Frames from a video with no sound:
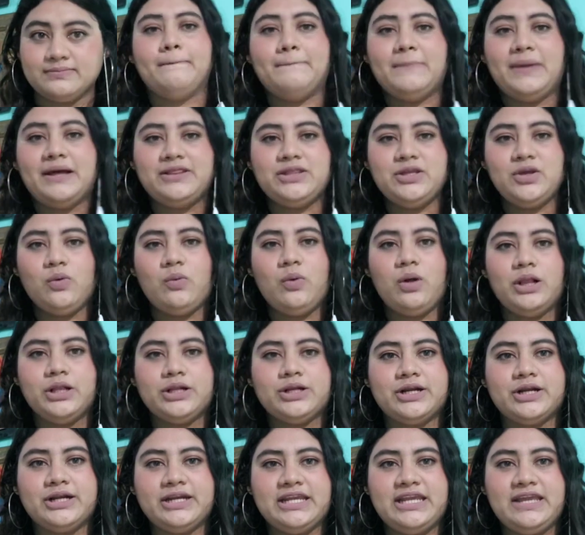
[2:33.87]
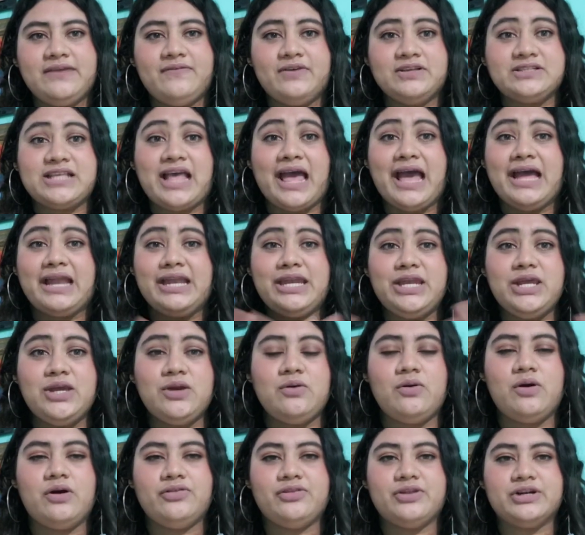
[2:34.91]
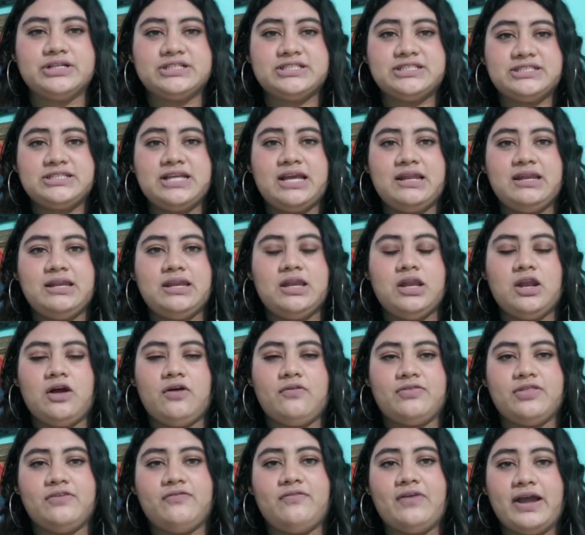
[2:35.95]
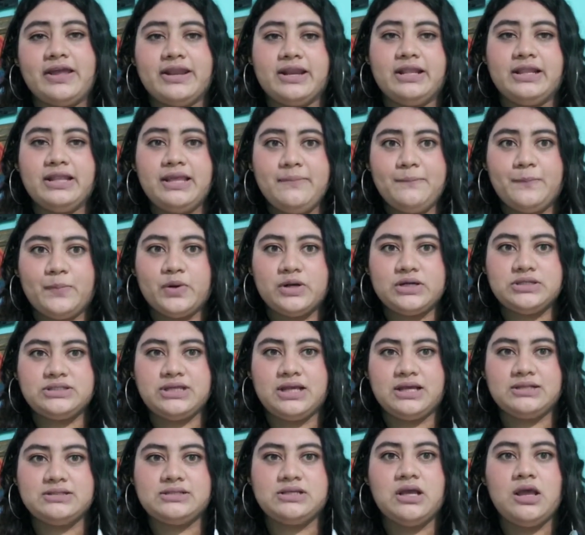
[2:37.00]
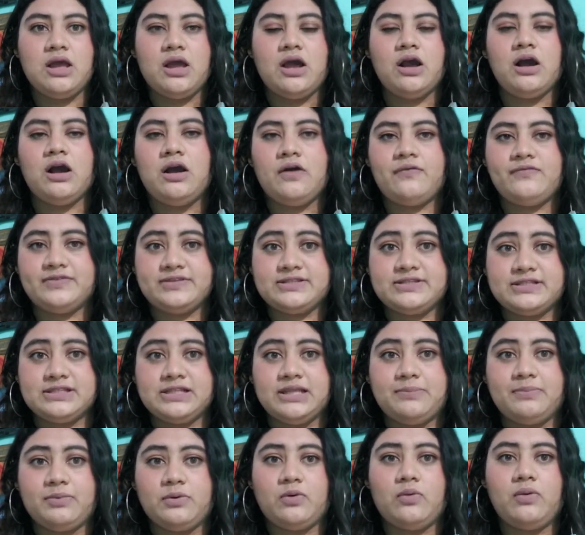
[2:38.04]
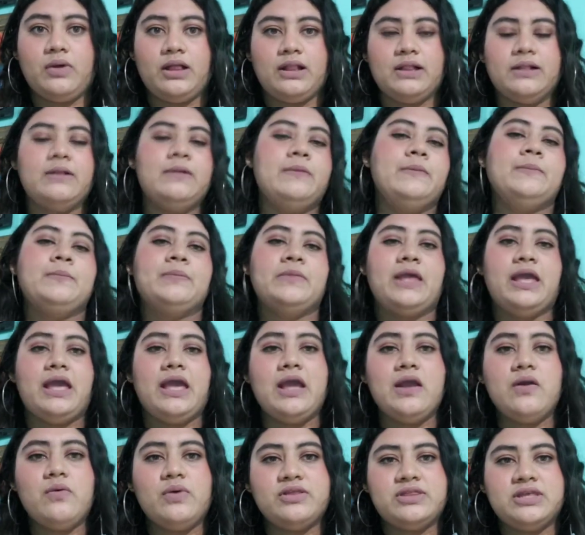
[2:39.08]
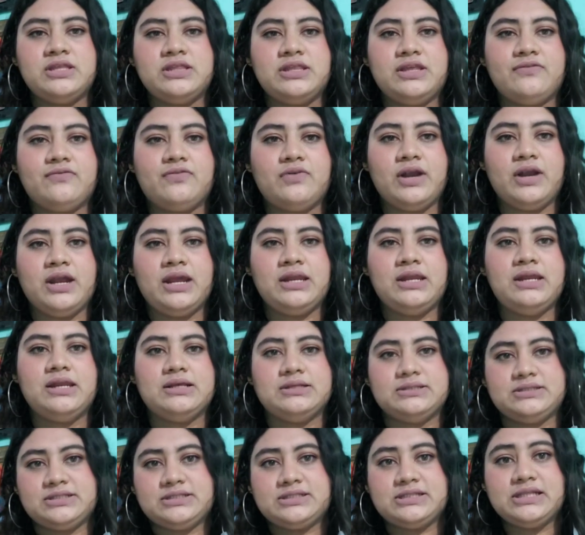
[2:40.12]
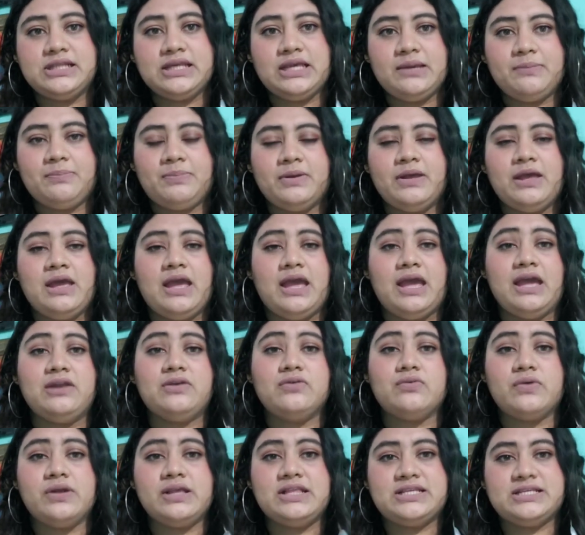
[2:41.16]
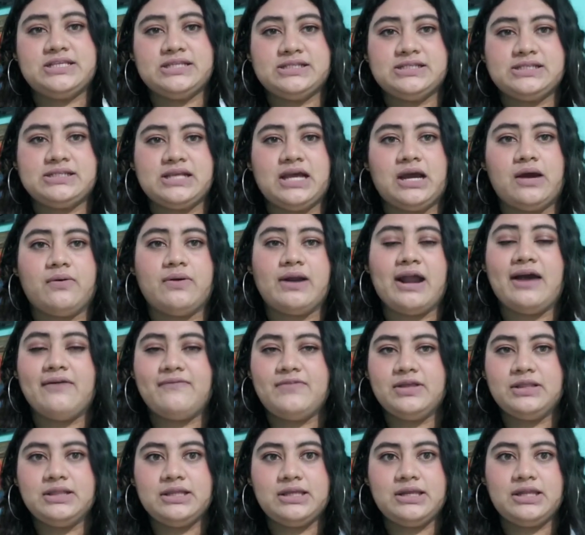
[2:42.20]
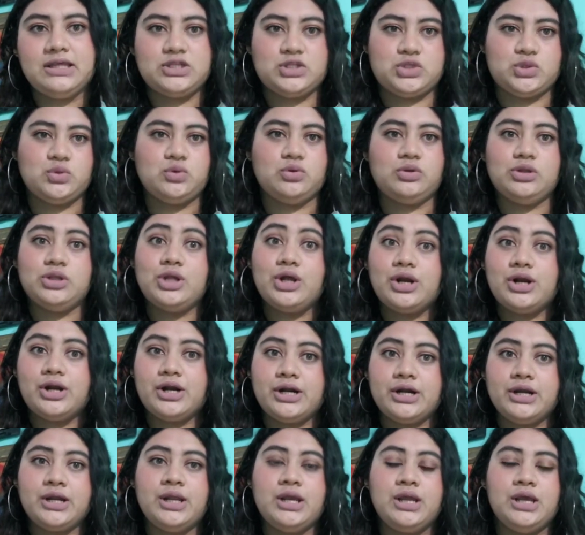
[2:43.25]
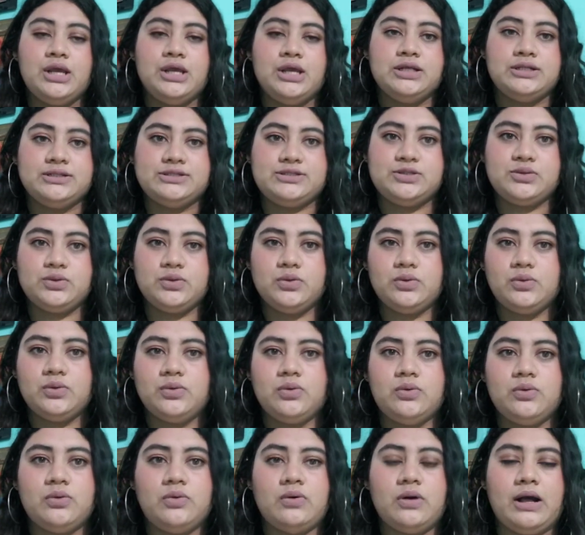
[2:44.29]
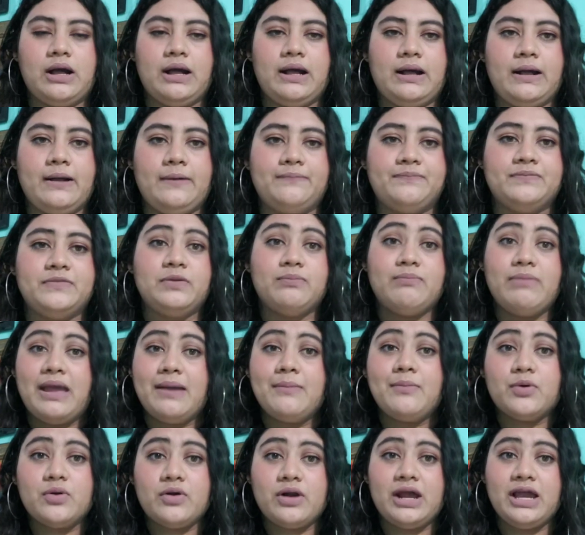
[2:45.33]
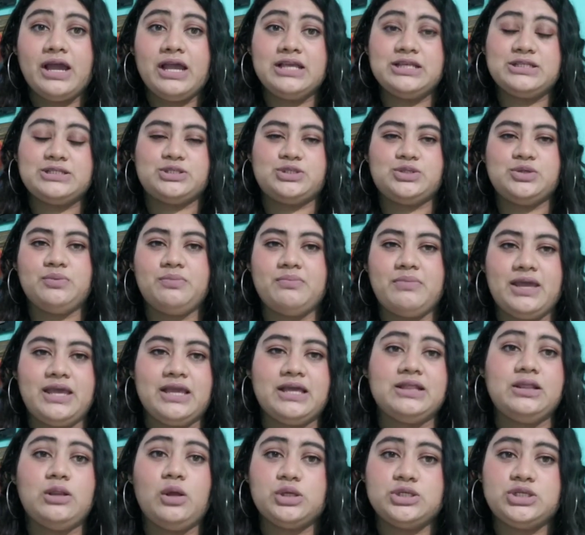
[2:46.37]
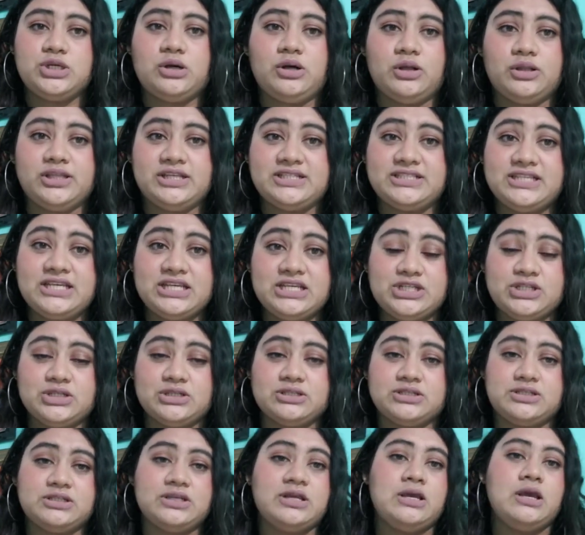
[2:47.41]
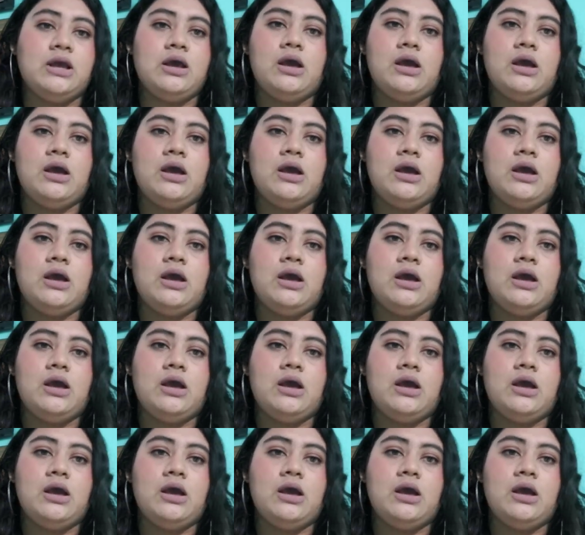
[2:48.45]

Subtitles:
Mathew Walker gives us a new understanding of the vital importance of sleep well, and within the brain, sleep enriches our ability to learn, to memorize, to make logical decisions.